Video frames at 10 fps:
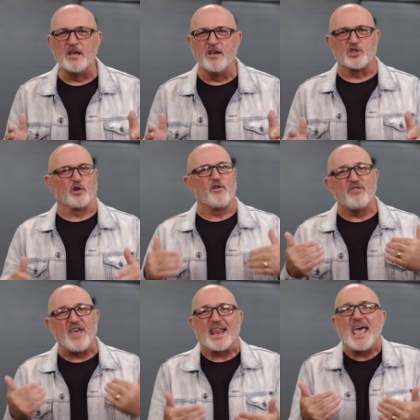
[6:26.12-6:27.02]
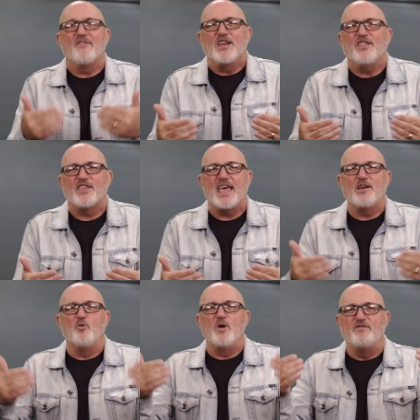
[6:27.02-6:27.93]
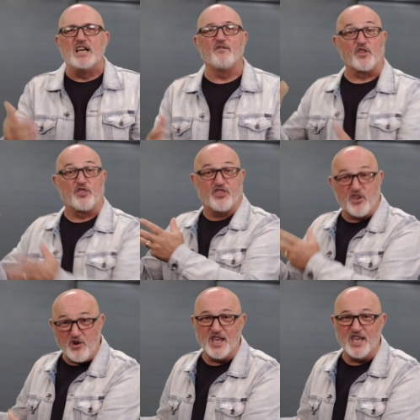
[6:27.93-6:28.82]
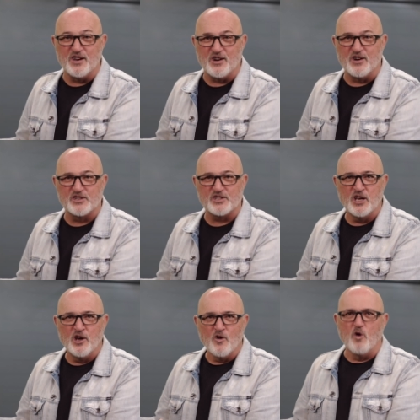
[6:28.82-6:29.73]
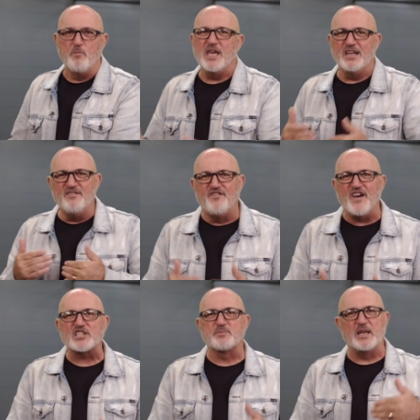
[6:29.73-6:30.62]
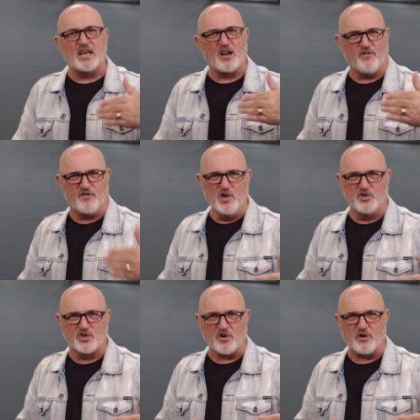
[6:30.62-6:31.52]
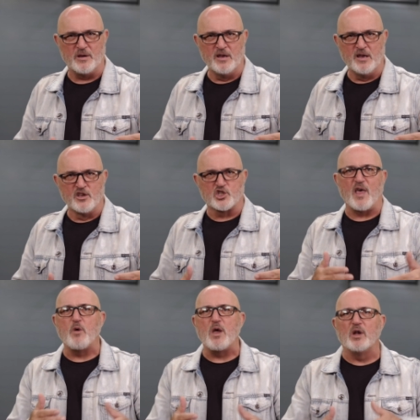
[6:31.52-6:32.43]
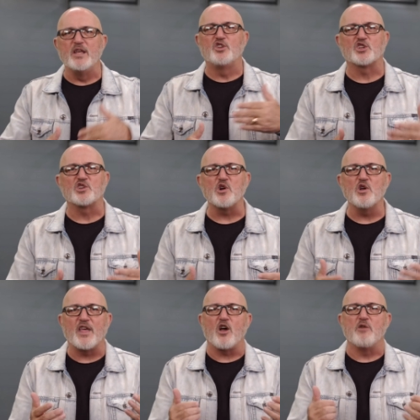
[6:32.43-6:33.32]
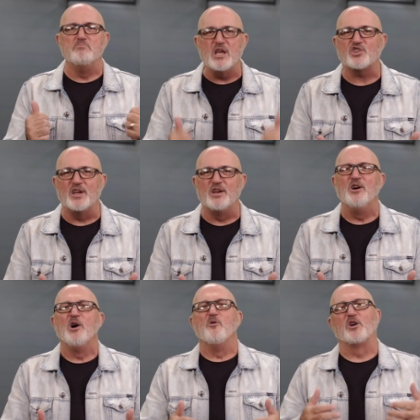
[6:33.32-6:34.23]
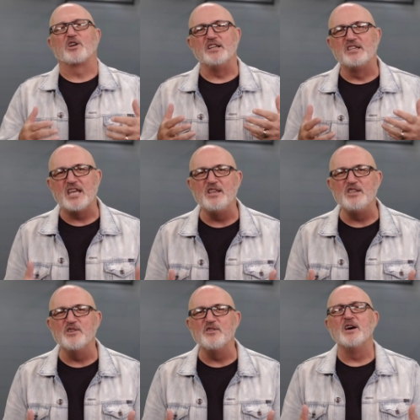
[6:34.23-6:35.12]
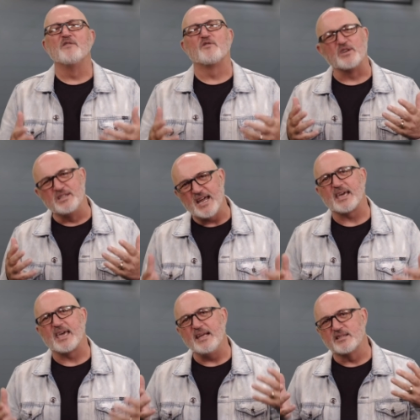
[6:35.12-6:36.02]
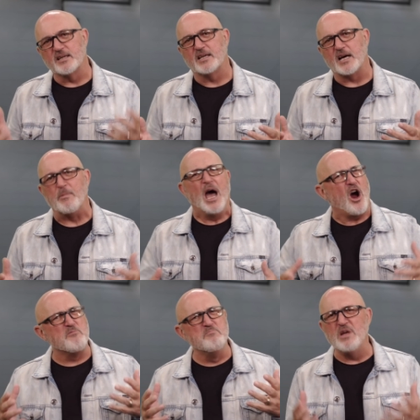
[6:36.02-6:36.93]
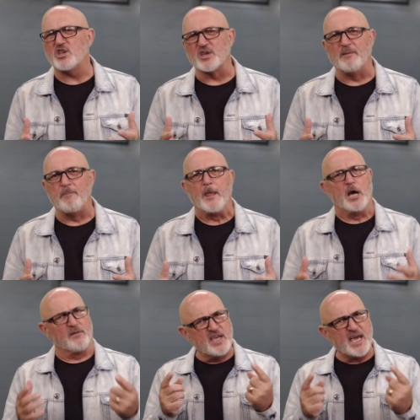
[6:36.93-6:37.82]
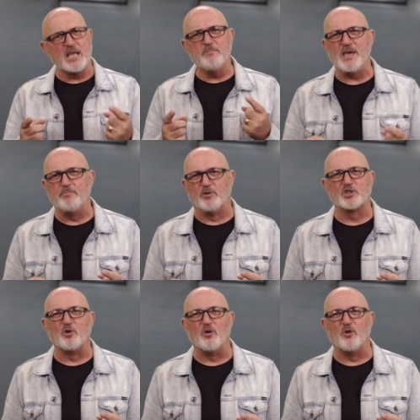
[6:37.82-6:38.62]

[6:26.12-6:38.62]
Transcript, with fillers: So that everything we've done for 30 years will be an investment in our future so that we will ensure that our mission will continue for decades to come. Our mission of getting people to